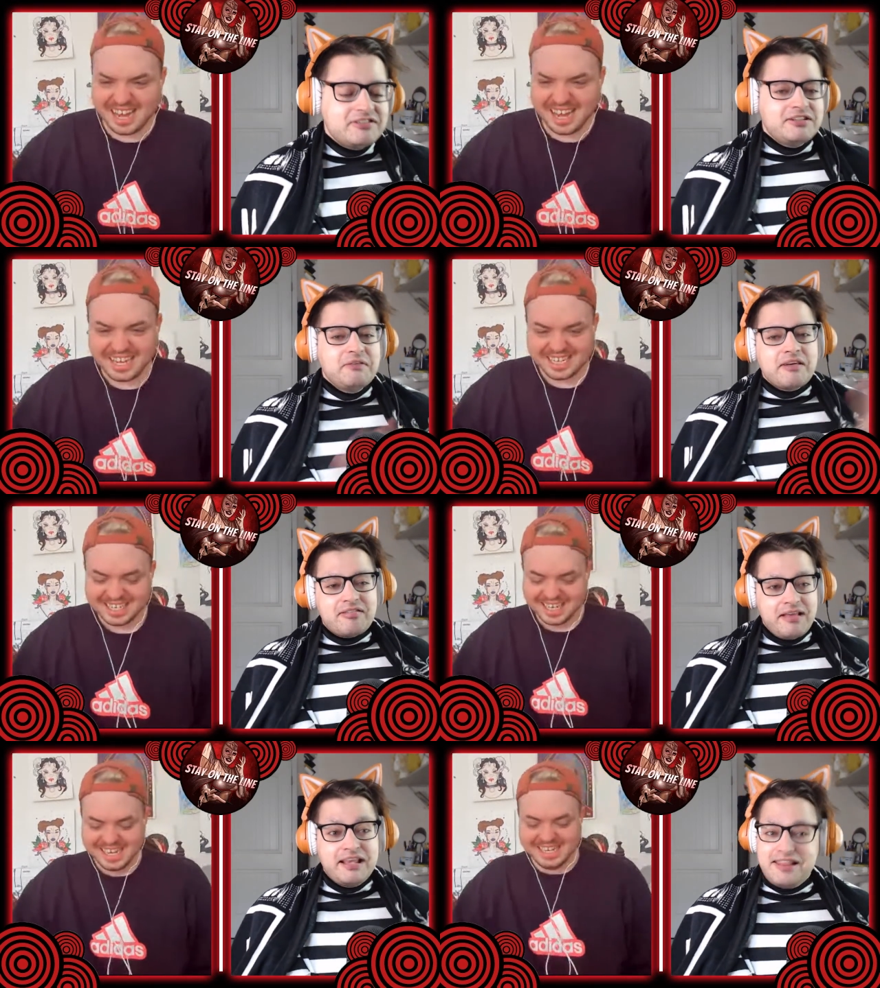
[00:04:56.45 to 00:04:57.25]
Speaker 1: She was,
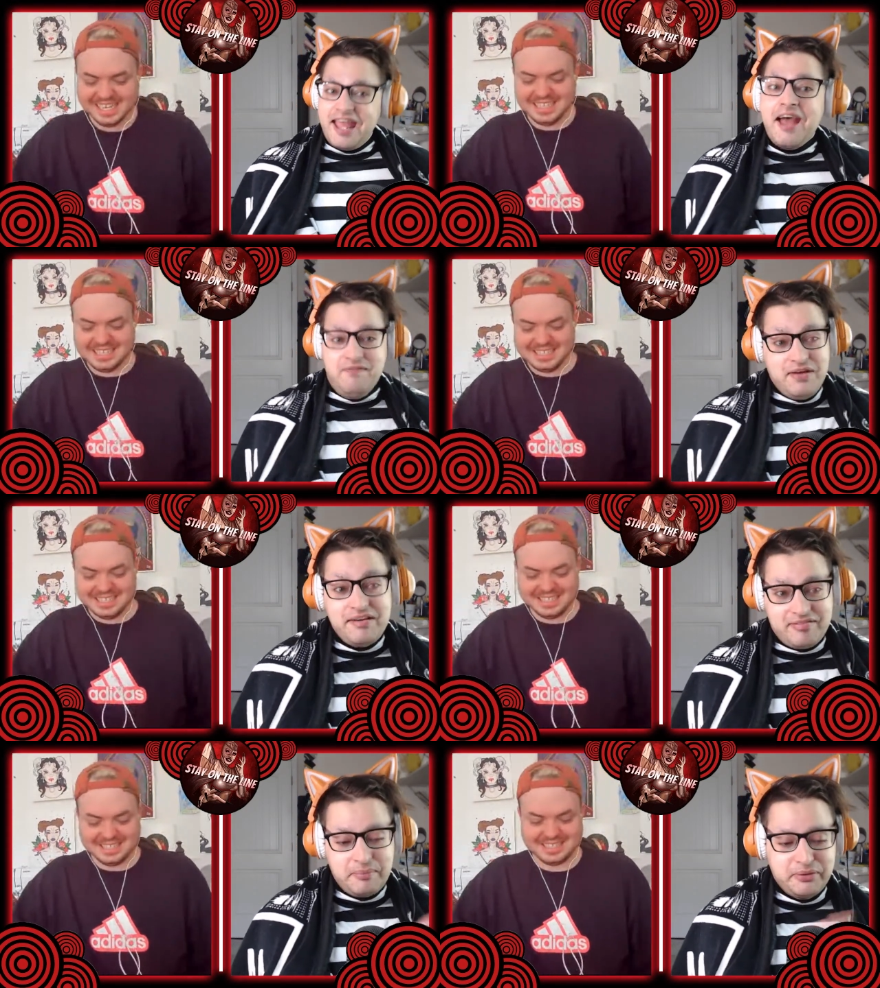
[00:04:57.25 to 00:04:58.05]
they have very
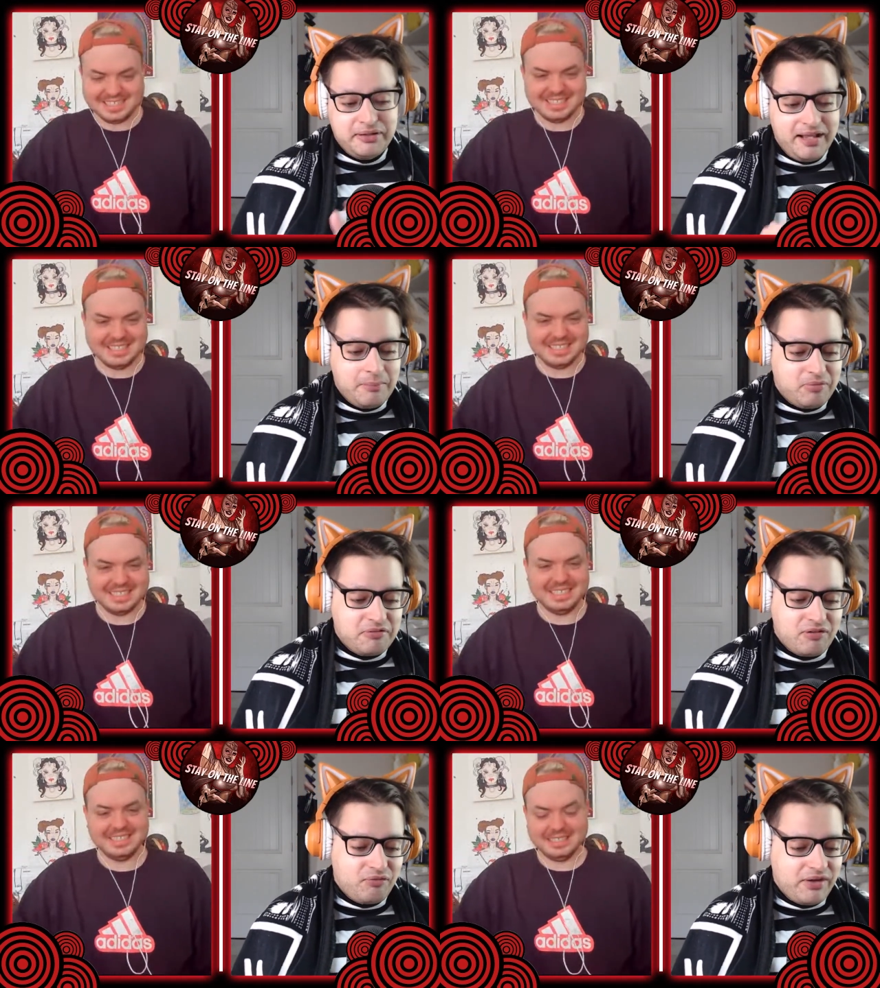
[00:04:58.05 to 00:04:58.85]
similar names,
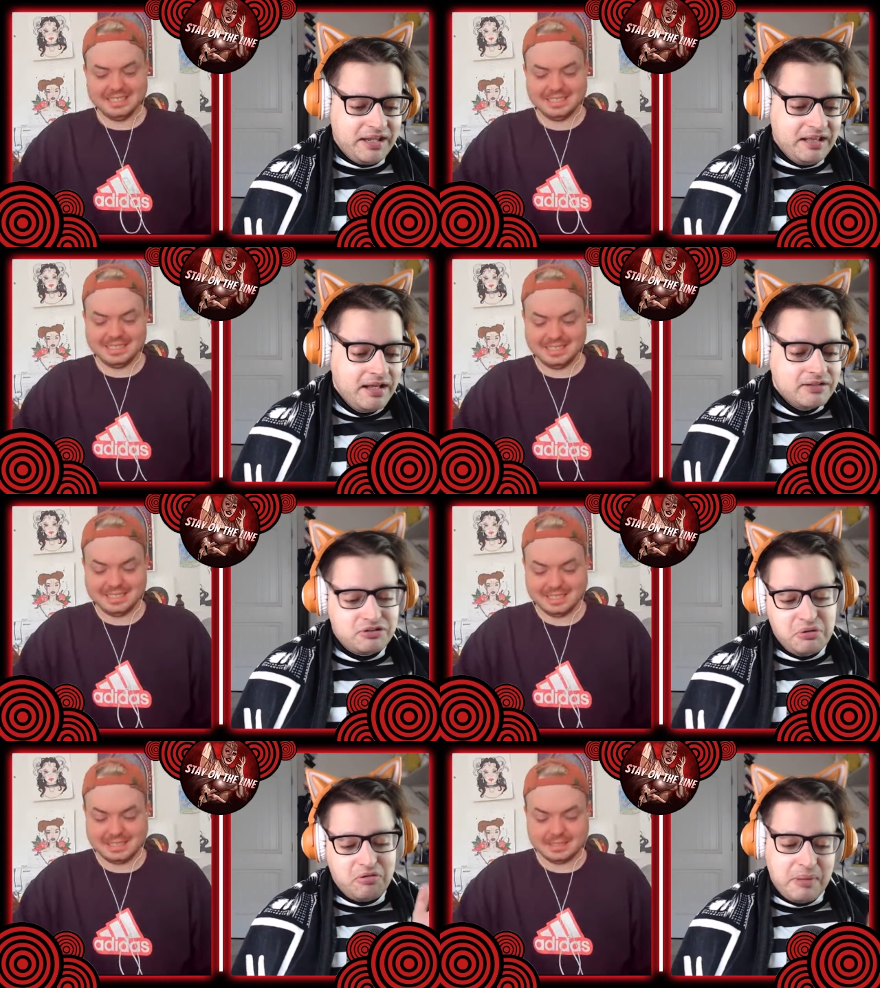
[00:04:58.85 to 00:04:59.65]
which is funny.
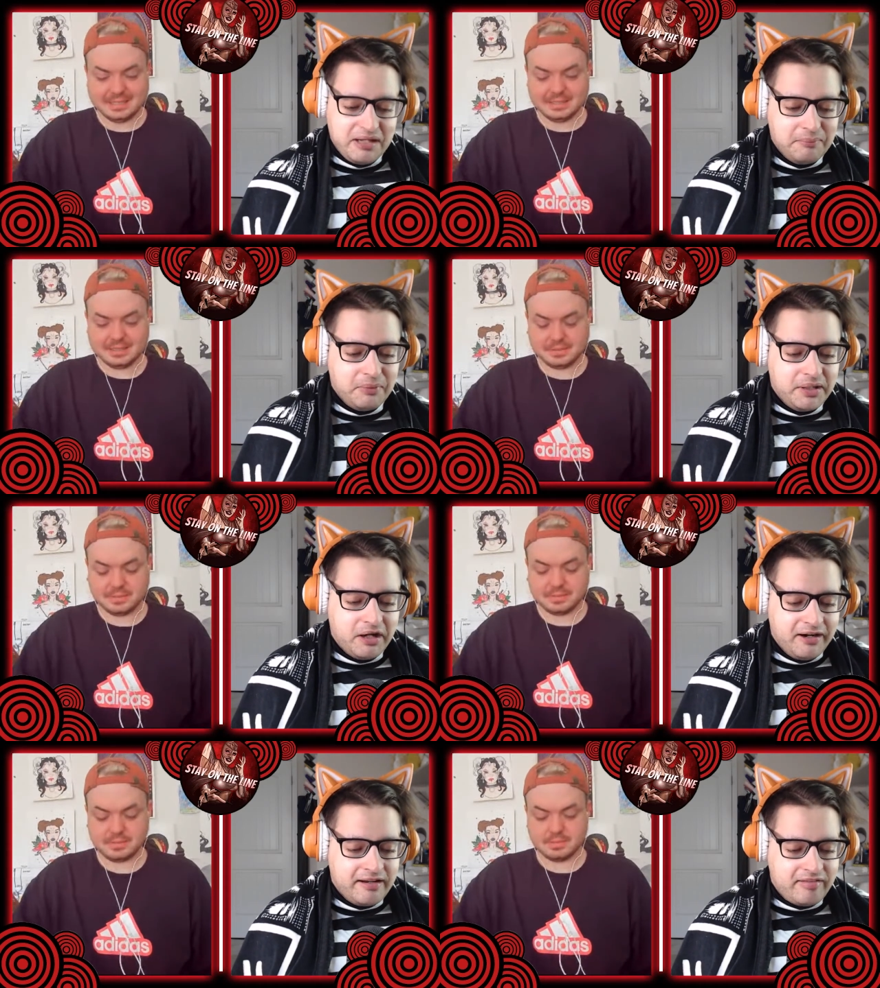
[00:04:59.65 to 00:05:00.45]
She was my #1
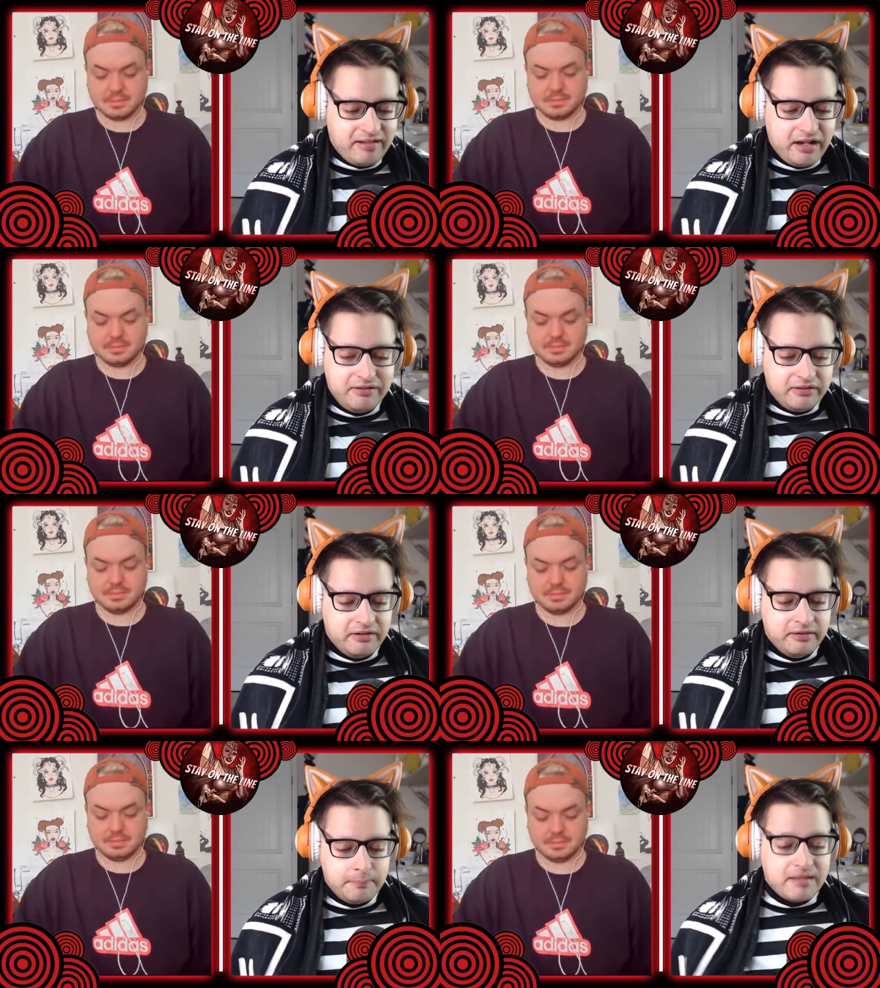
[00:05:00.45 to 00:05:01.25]
artist and
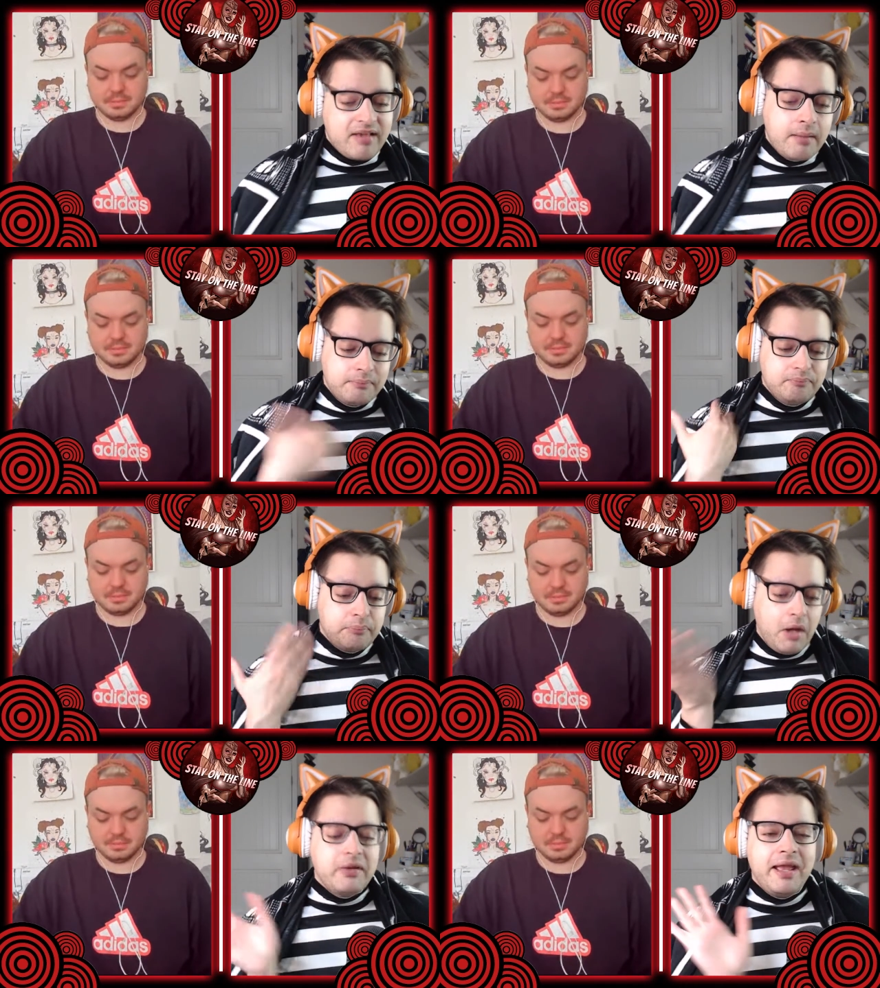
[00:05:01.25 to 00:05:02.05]
under my top,
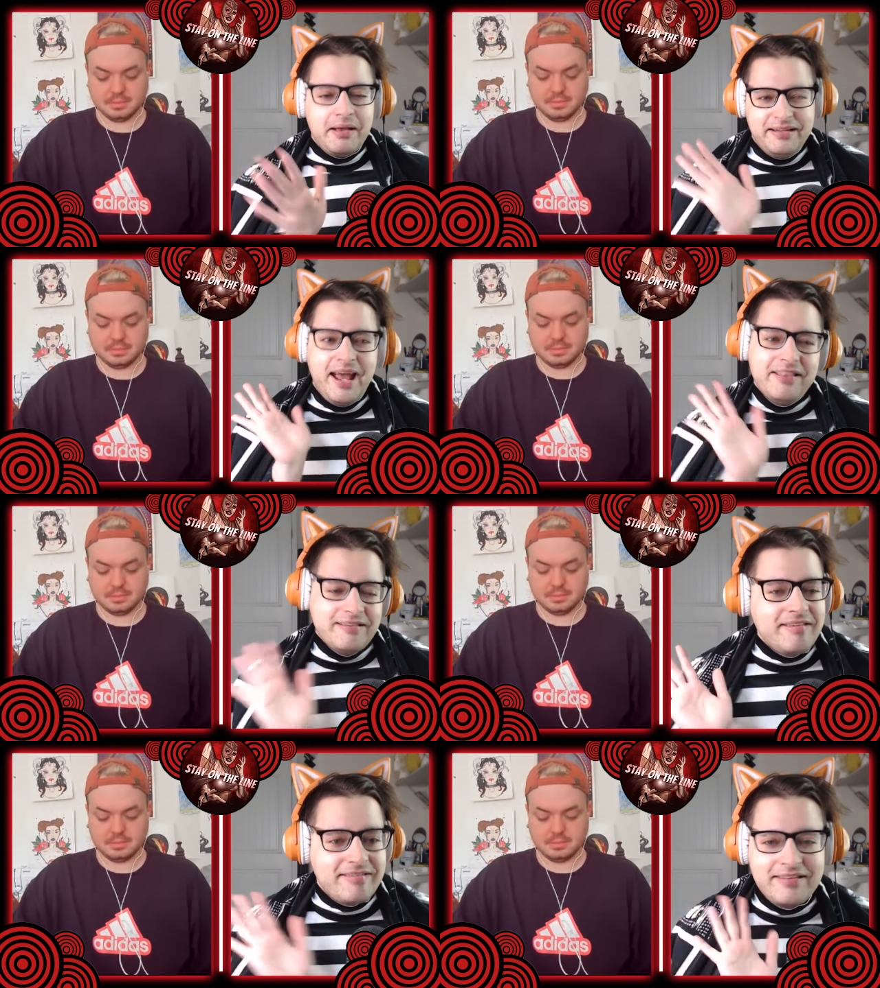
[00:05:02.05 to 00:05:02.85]
okay, now
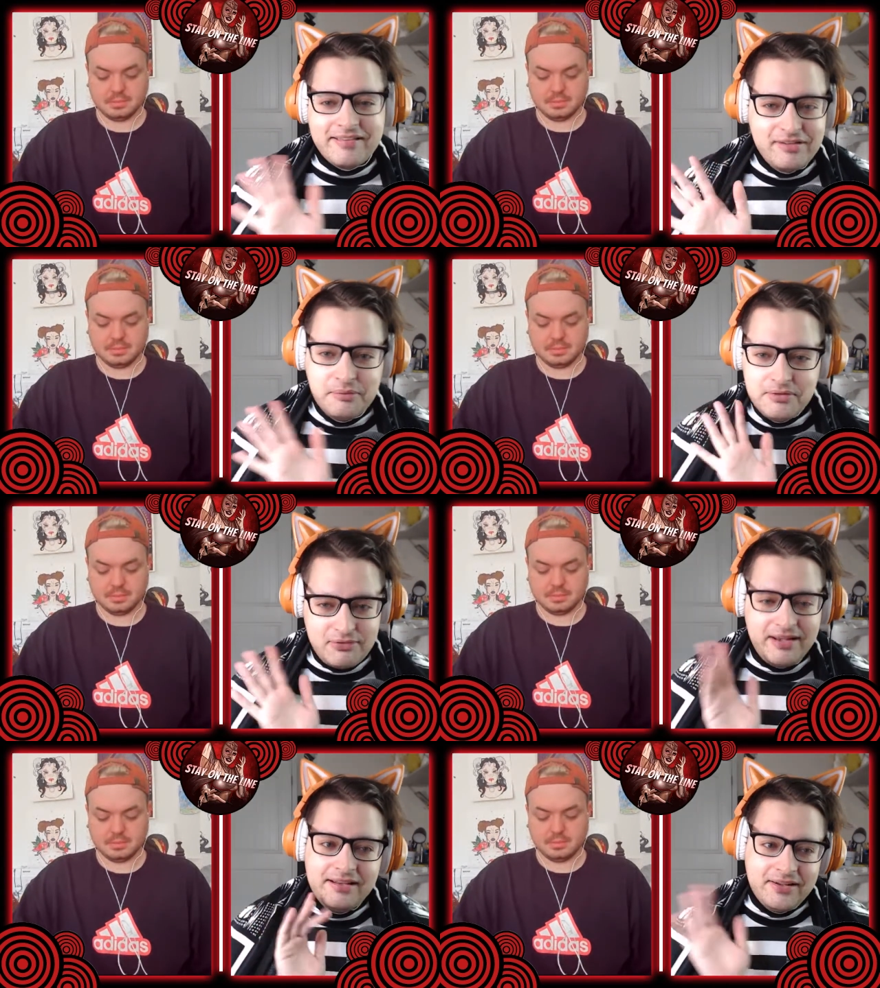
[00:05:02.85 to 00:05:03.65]
this has nothing to do with
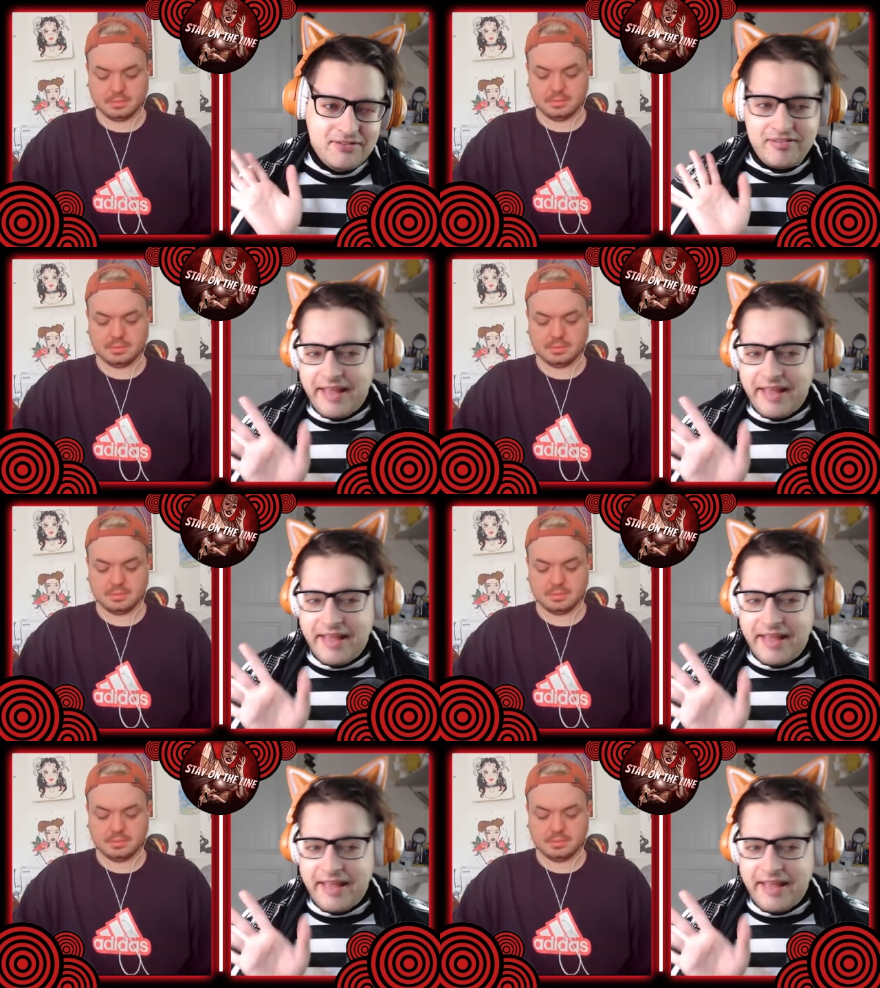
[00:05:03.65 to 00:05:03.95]
Dragula, you're just